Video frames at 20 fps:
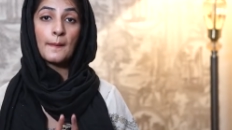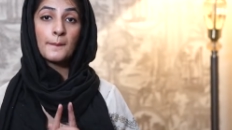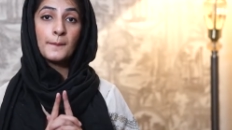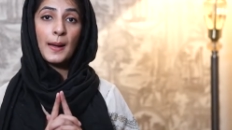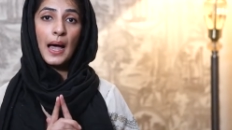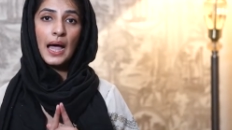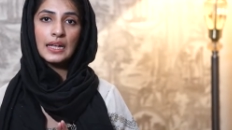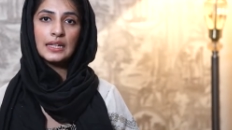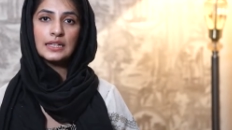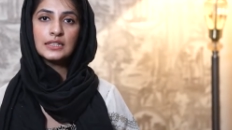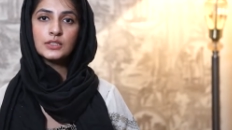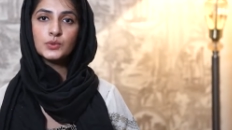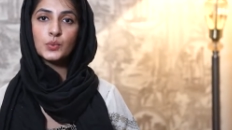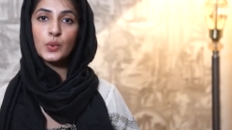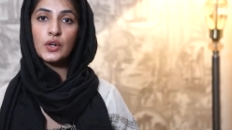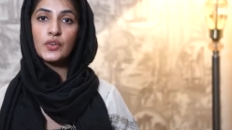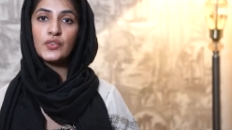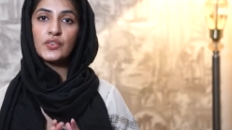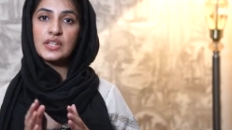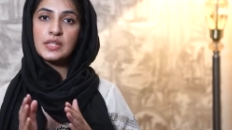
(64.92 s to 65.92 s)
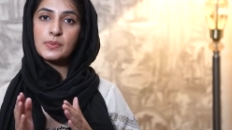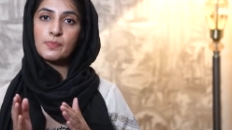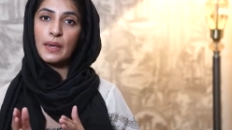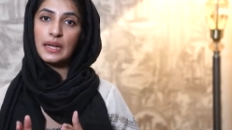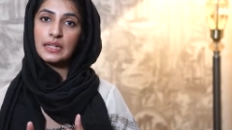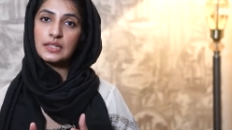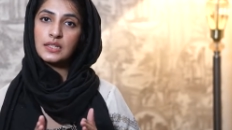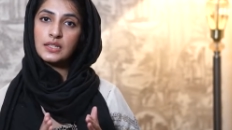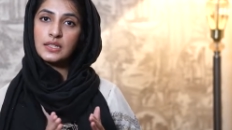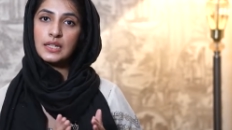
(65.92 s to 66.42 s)
Pilots were
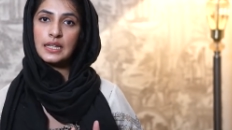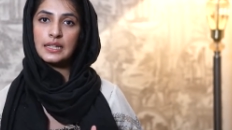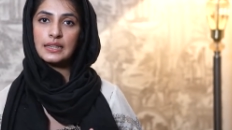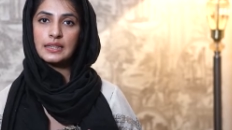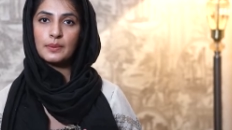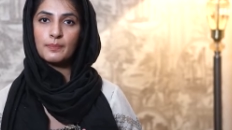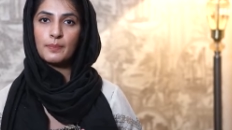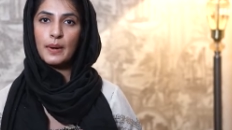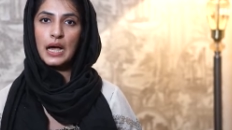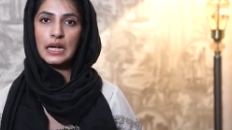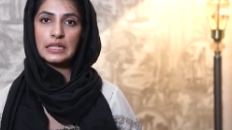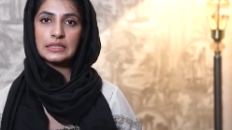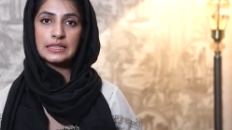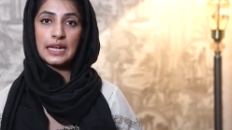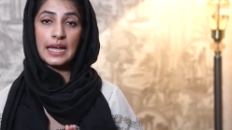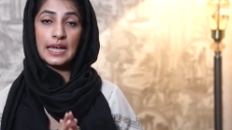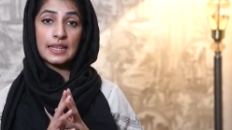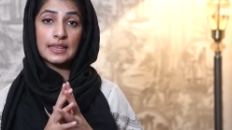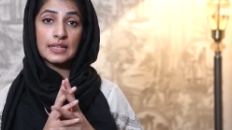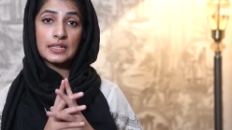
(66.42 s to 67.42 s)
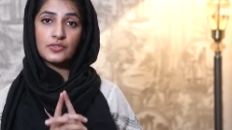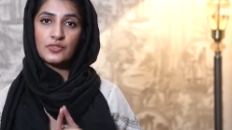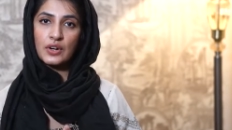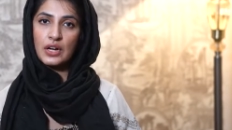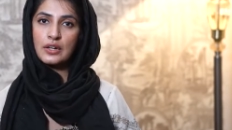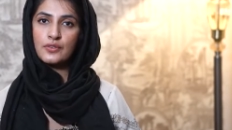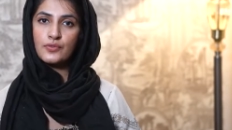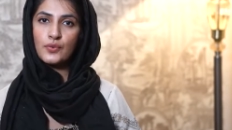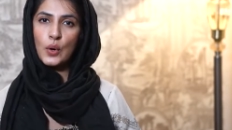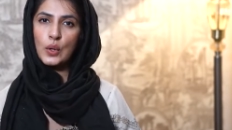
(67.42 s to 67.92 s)
respected in the past and the
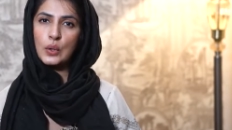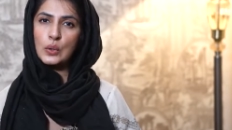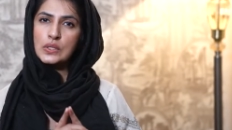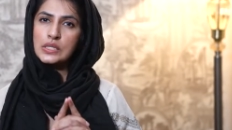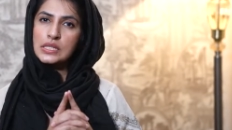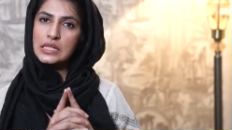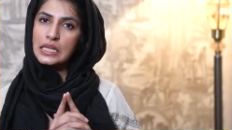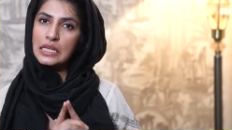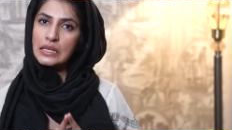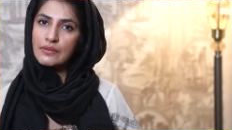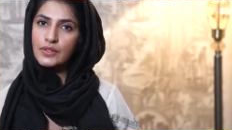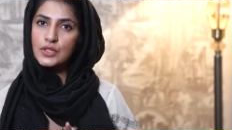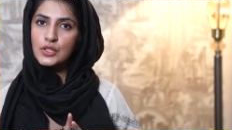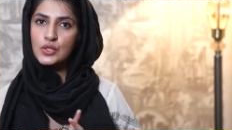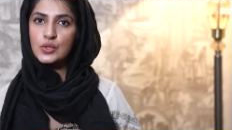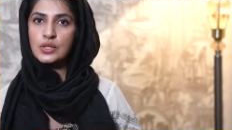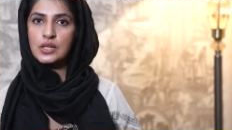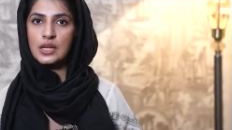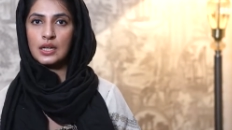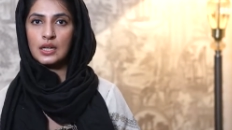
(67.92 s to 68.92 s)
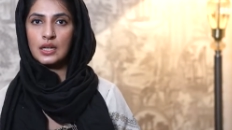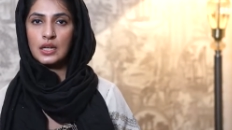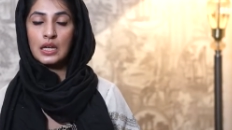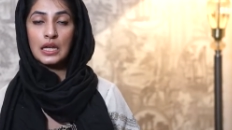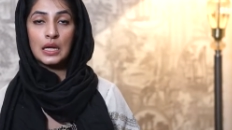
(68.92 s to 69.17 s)
trend follows even today.